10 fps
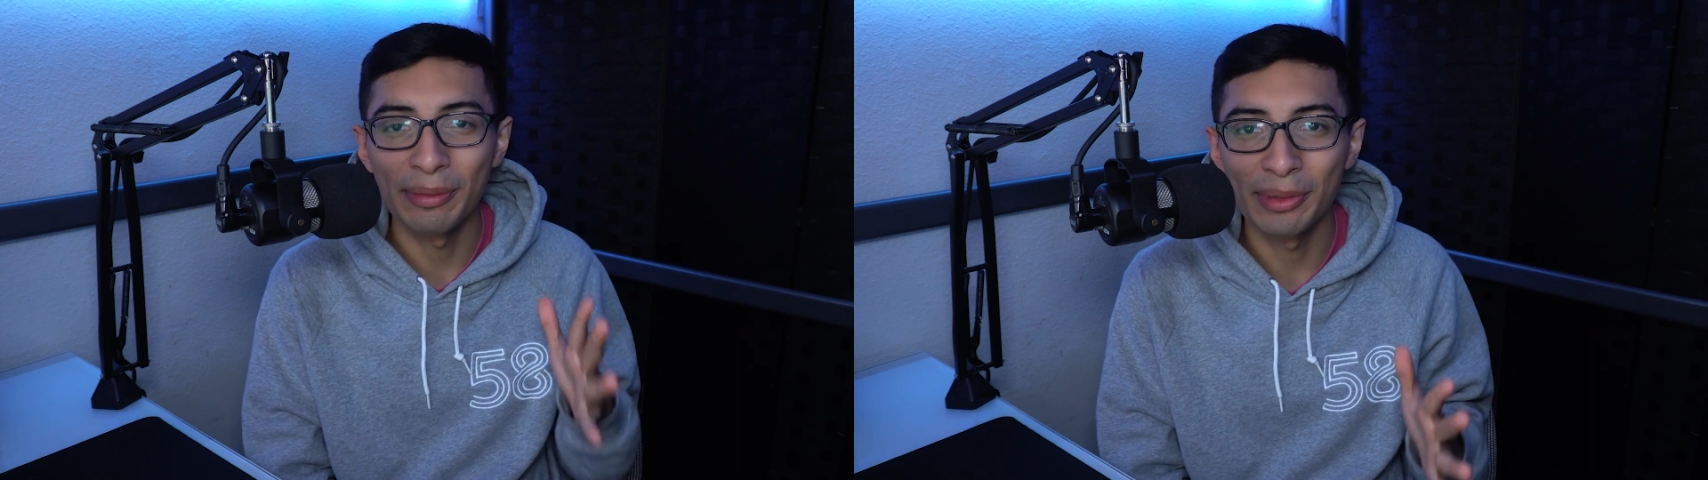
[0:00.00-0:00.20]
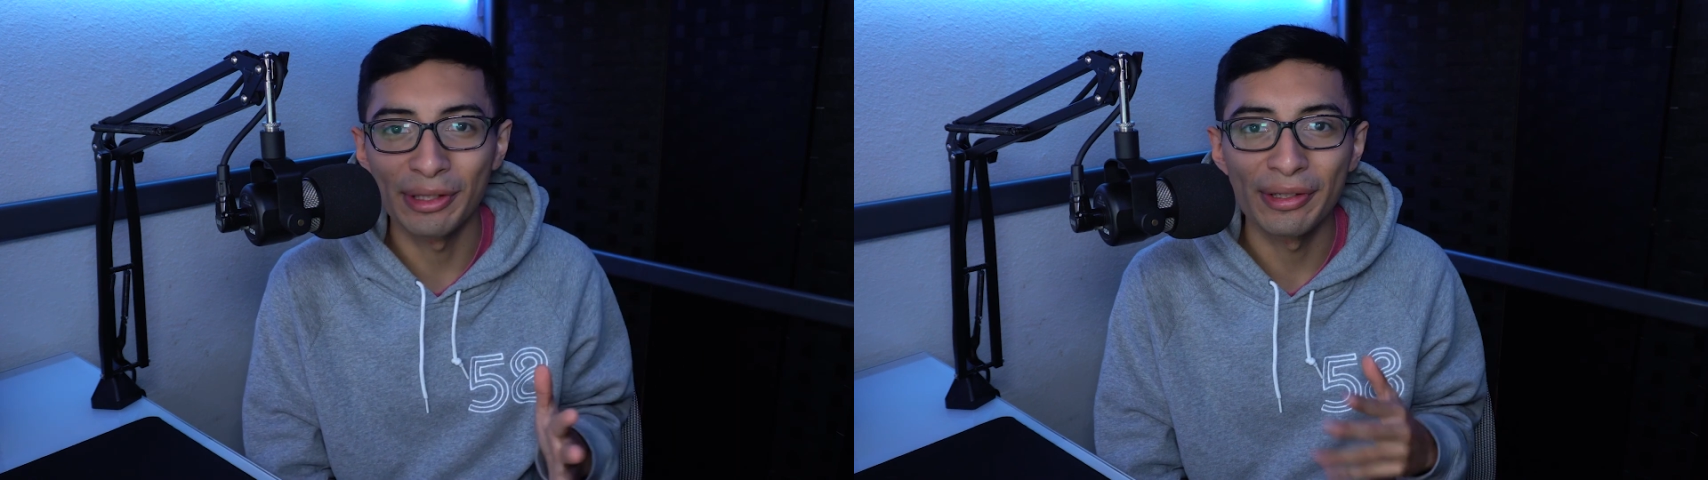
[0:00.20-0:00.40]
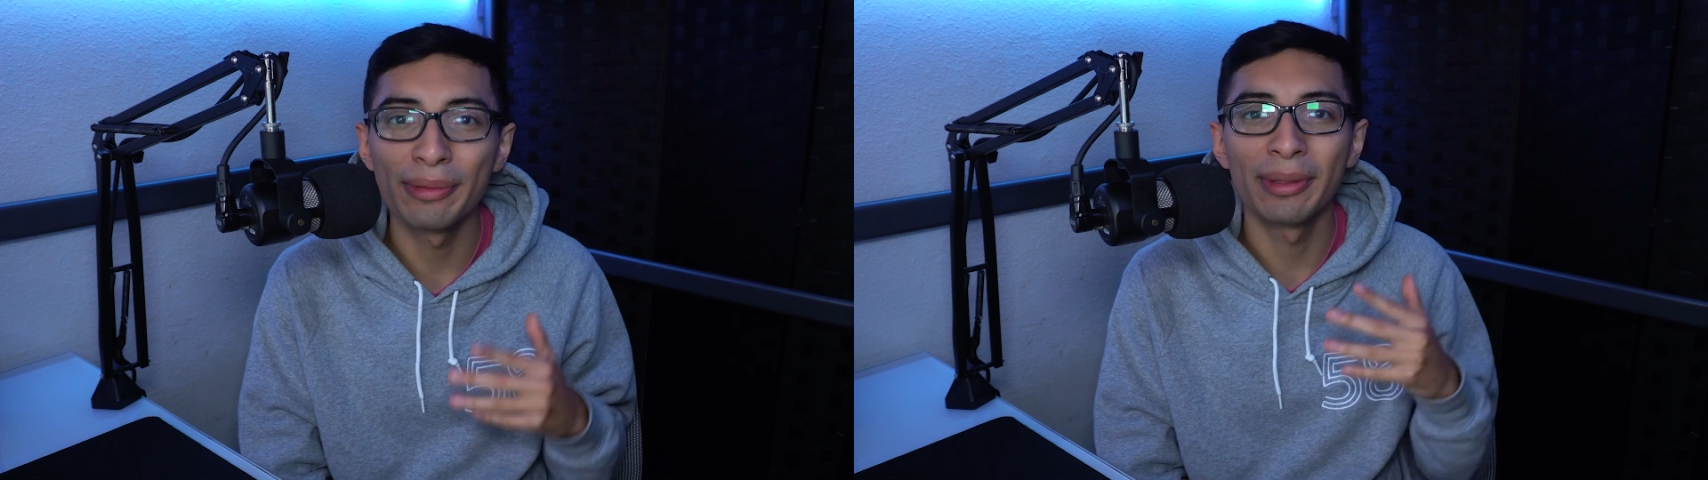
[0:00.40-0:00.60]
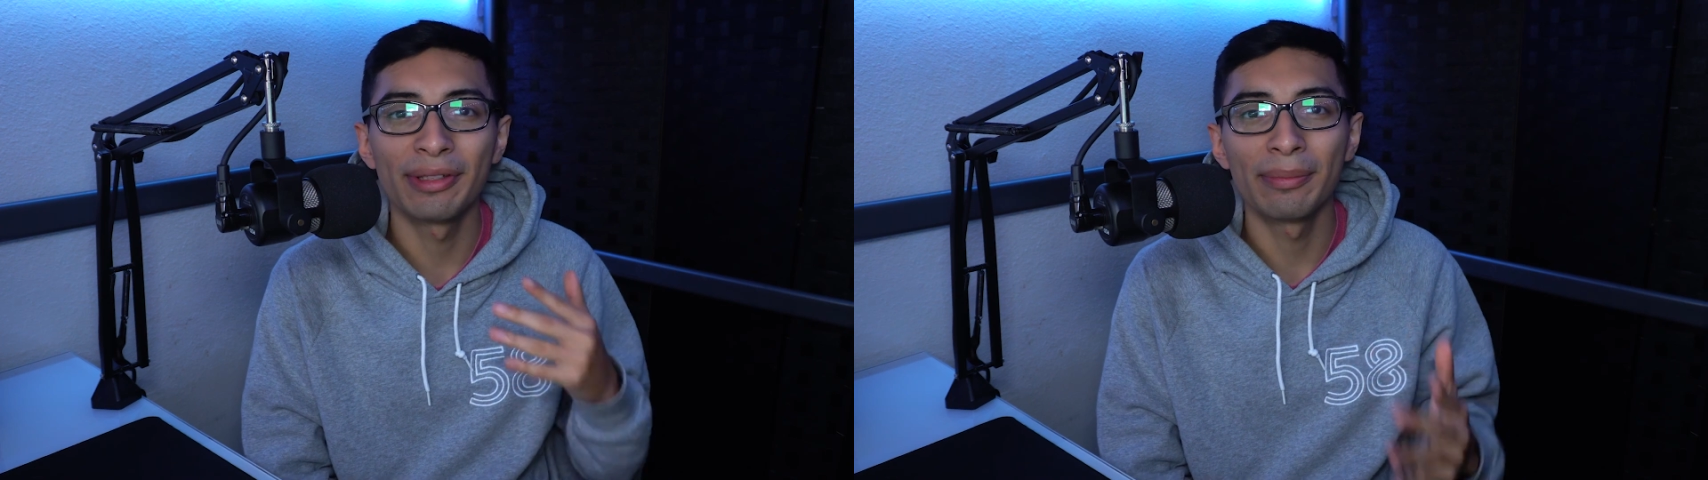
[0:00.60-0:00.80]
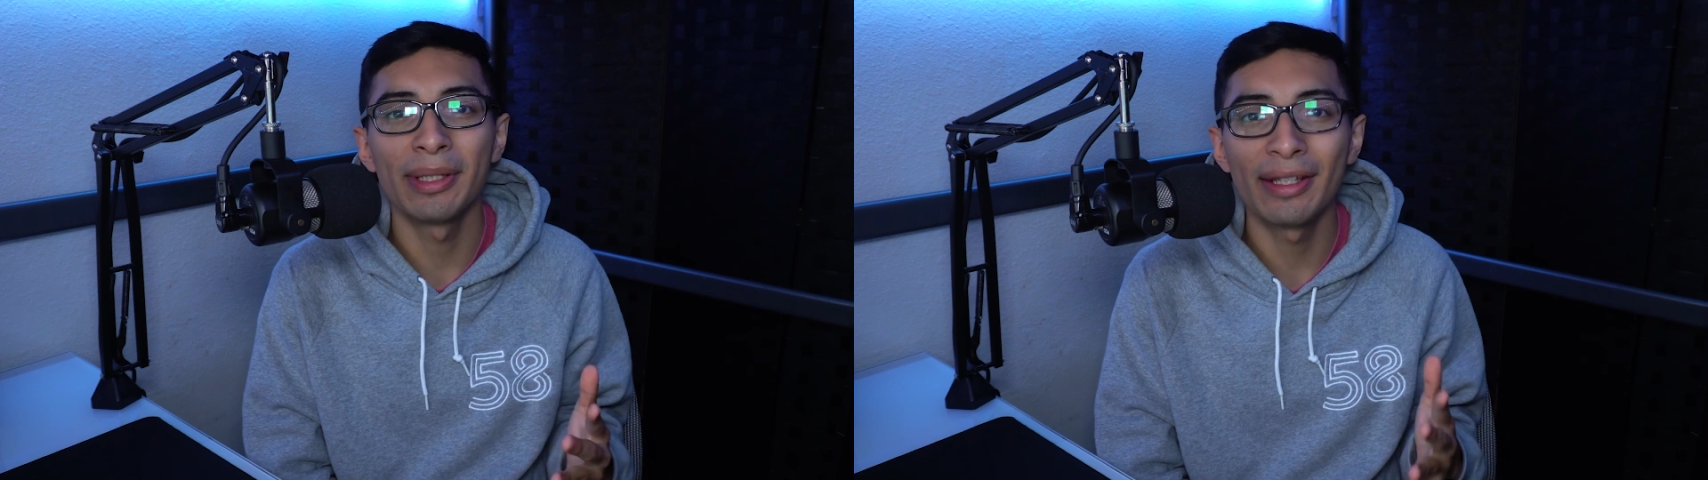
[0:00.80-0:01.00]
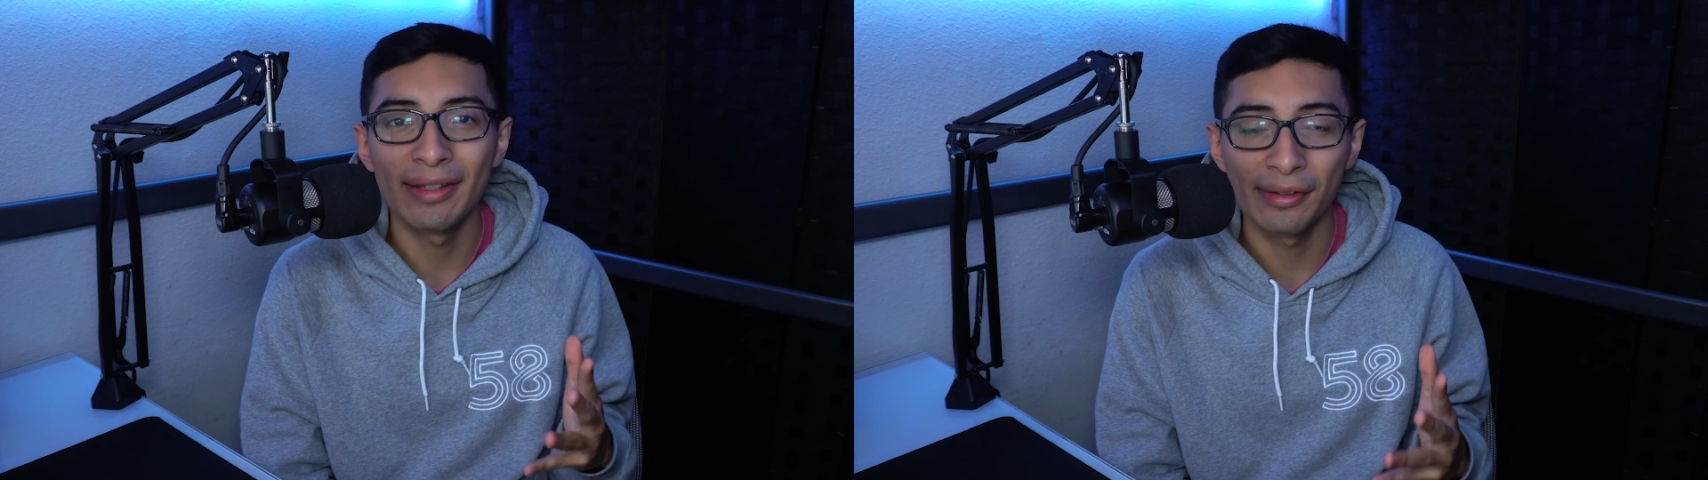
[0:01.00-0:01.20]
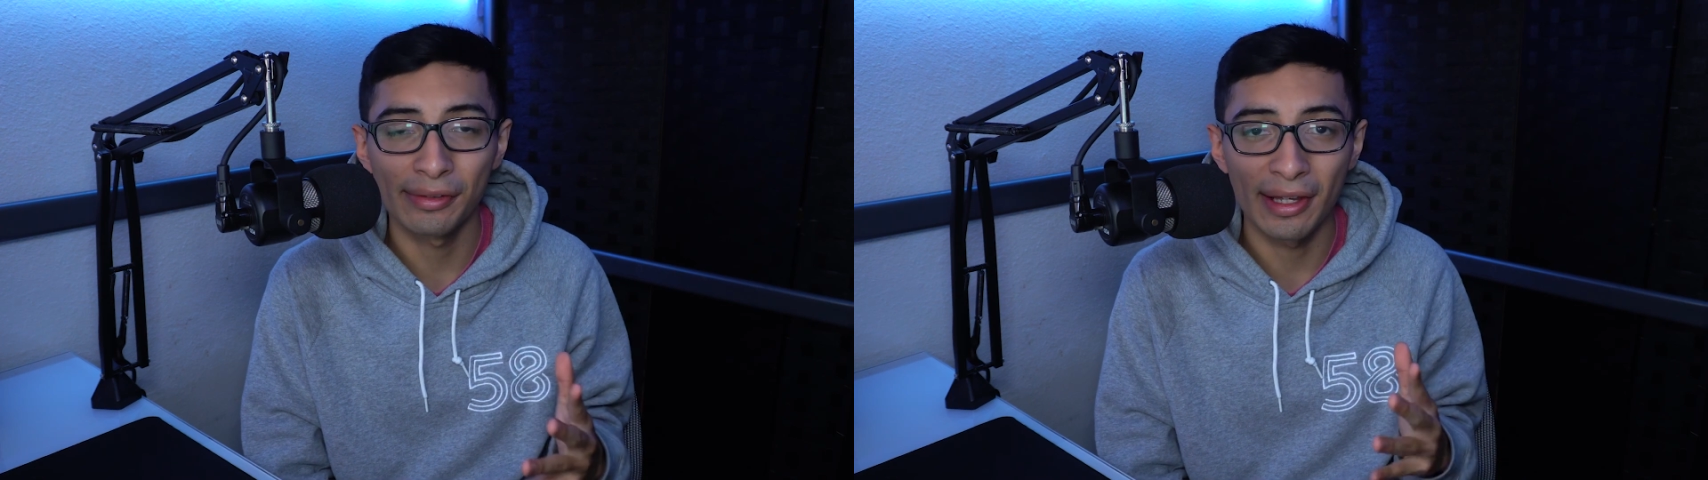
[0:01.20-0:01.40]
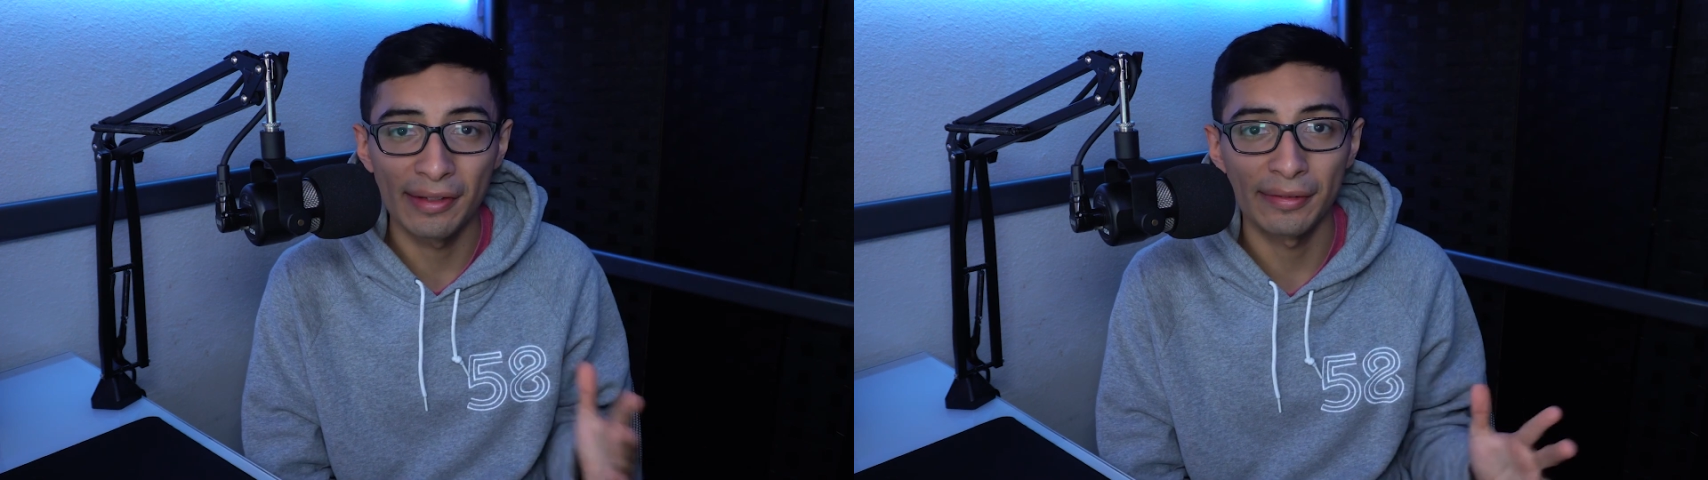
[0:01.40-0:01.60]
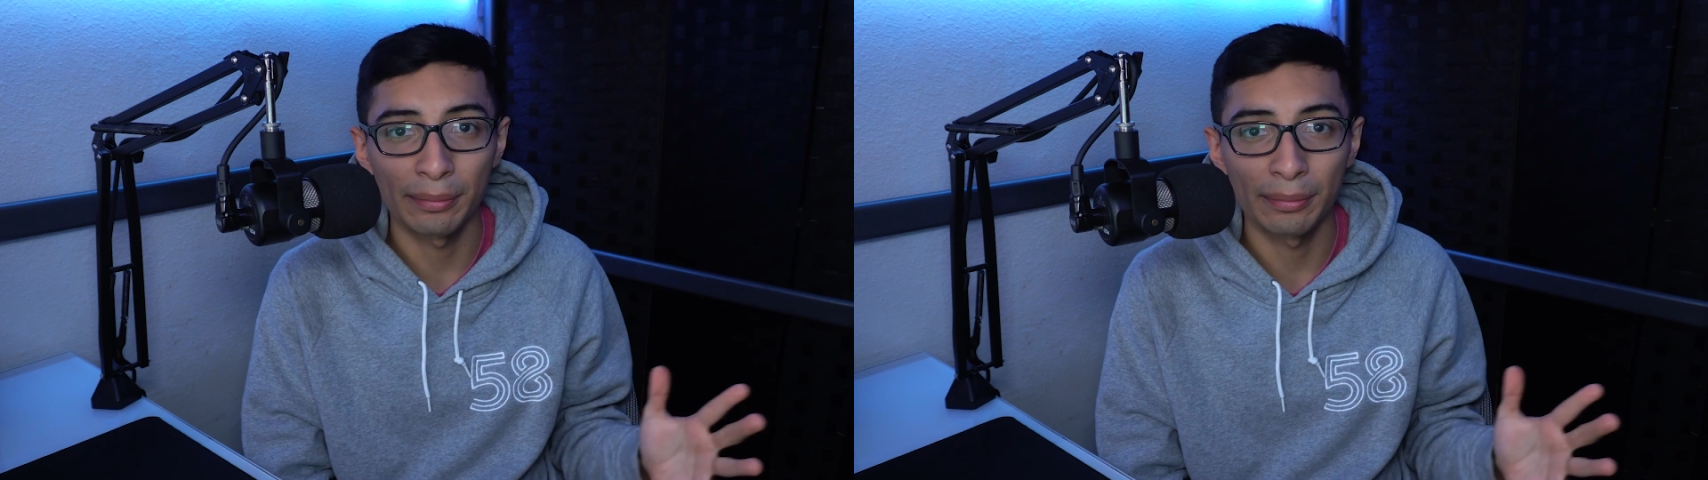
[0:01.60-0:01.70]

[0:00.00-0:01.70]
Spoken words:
up to you, but to me this case